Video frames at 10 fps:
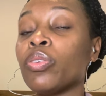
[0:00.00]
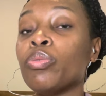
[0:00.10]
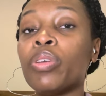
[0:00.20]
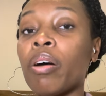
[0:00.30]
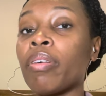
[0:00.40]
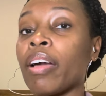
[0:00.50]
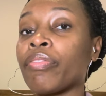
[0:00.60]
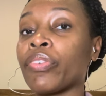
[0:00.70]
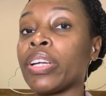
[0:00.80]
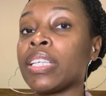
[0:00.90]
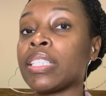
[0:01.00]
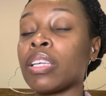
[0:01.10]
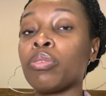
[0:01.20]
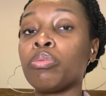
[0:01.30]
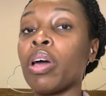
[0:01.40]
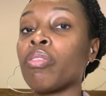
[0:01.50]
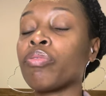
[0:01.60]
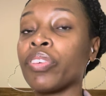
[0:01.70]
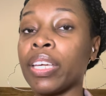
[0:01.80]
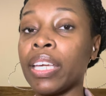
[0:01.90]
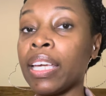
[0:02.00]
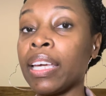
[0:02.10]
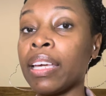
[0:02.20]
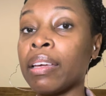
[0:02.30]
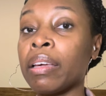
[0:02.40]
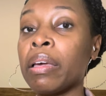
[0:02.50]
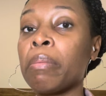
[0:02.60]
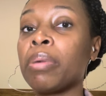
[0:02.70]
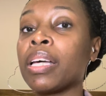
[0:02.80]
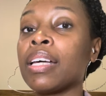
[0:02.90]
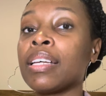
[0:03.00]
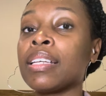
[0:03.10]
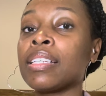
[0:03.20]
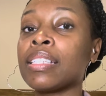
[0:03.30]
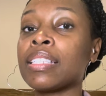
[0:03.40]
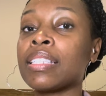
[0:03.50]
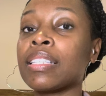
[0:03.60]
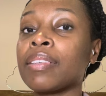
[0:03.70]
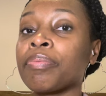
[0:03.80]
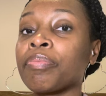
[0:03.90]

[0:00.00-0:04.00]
You don't have friends and you don't fit in because